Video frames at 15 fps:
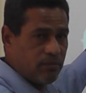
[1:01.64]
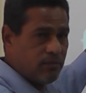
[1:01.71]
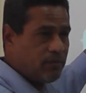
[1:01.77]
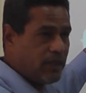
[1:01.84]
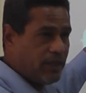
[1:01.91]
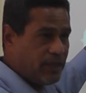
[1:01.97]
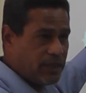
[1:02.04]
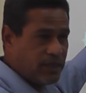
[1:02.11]

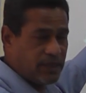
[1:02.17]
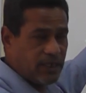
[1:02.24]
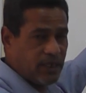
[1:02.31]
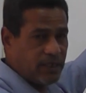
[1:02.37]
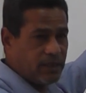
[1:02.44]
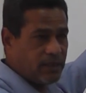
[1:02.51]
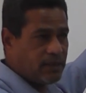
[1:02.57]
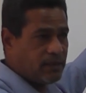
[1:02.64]
the
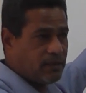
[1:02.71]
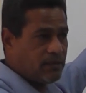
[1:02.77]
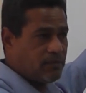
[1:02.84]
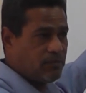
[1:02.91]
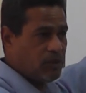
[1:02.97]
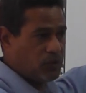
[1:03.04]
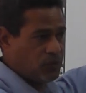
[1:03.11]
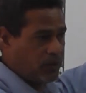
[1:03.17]
distance
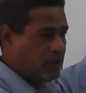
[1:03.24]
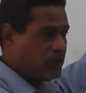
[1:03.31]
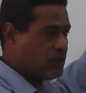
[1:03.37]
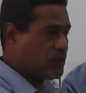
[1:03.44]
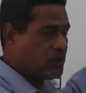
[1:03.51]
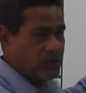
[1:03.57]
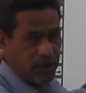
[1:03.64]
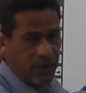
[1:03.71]
between
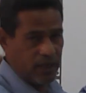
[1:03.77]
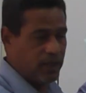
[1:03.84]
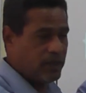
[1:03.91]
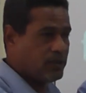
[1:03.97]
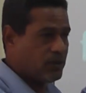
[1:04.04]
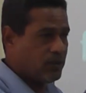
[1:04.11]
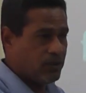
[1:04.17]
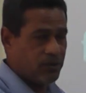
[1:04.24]
two
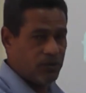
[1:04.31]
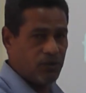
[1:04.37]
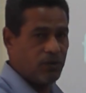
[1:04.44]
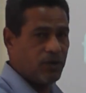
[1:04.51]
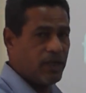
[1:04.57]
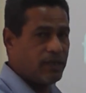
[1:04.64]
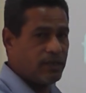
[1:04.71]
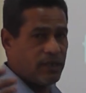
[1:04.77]
cities or two
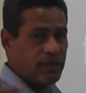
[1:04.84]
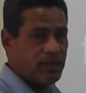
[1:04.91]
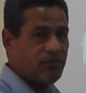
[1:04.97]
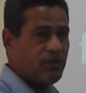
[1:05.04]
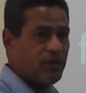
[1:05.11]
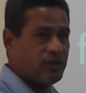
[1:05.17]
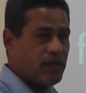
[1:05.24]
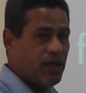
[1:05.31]
countries,
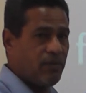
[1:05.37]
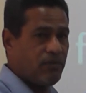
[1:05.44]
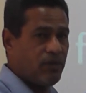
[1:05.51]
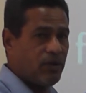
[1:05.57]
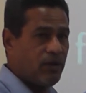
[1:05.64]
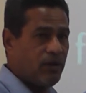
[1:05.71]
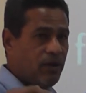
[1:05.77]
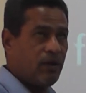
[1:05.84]
for
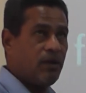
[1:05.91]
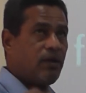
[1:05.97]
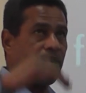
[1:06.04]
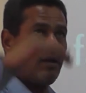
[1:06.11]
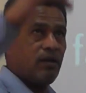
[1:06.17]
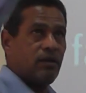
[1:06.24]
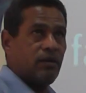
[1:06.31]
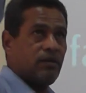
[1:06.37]
example,
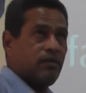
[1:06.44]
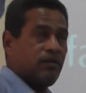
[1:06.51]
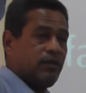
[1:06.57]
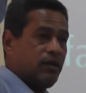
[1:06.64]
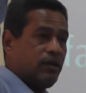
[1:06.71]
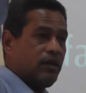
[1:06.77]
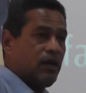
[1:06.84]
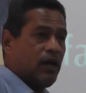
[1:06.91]

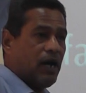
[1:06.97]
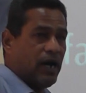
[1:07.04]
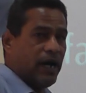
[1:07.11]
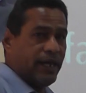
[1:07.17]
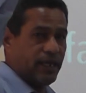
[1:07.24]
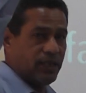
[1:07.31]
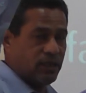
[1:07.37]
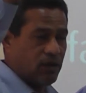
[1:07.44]
the
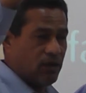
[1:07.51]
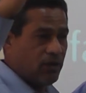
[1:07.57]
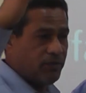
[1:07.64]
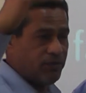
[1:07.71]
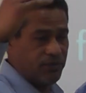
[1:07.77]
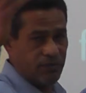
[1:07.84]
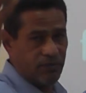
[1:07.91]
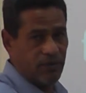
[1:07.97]
height of
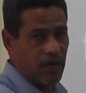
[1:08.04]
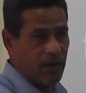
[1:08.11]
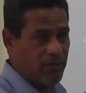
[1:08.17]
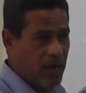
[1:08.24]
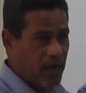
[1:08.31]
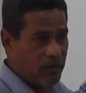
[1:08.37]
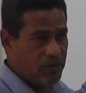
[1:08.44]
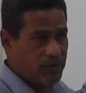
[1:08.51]
a
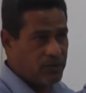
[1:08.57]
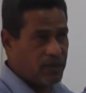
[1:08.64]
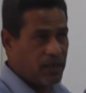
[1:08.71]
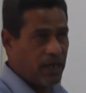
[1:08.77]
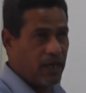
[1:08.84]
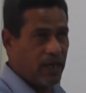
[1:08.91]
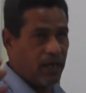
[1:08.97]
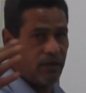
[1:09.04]

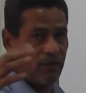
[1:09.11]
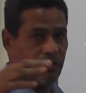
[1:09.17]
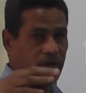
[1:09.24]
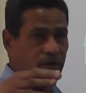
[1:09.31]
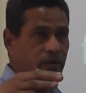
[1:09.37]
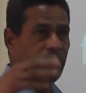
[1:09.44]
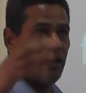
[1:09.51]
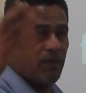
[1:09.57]
mountain
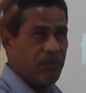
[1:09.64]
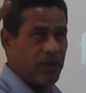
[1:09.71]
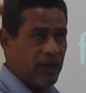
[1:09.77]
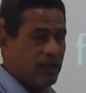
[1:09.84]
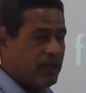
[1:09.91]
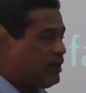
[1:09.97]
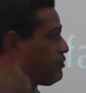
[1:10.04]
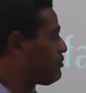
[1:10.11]
or a
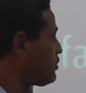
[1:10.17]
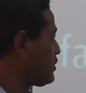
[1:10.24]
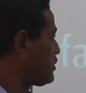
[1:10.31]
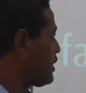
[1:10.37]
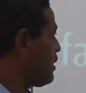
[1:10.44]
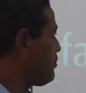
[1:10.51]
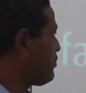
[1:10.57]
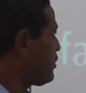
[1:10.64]
building, for
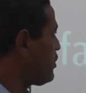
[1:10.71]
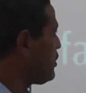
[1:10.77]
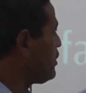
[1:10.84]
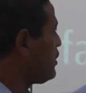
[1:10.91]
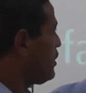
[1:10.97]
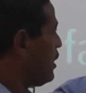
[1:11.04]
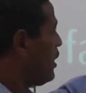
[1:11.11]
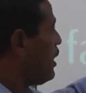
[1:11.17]
example,
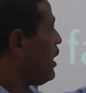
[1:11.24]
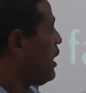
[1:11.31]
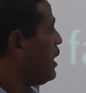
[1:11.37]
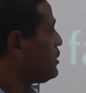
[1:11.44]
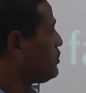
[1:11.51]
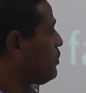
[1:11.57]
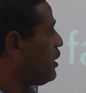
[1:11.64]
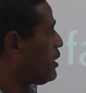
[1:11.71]

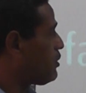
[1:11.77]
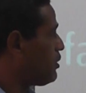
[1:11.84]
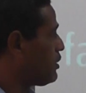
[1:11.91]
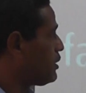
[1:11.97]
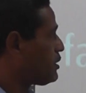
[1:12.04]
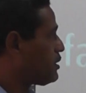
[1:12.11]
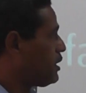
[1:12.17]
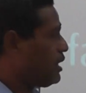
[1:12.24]
as we are going
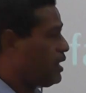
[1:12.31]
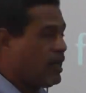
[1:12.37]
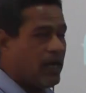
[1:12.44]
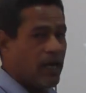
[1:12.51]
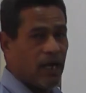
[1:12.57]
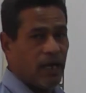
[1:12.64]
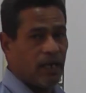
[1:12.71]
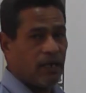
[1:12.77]
to see
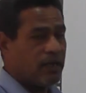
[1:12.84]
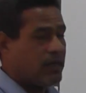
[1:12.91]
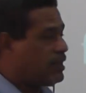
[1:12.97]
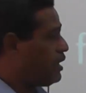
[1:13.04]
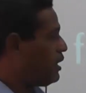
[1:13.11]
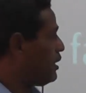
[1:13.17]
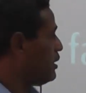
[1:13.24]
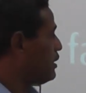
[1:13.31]
here
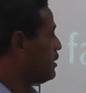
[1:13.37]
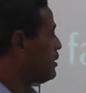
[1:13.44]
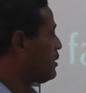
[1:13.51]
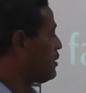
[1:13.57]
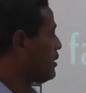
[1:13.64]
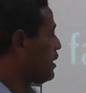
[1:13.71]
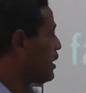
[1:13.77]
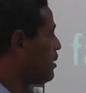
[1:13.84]
in
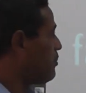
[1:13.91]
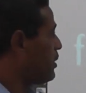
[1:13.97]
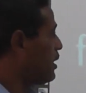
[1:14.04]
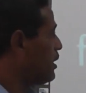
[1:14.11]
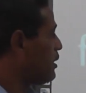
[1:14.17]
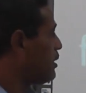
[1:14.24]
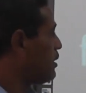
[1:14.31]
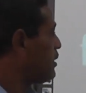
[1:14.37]
the
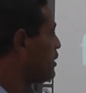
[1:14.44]
coming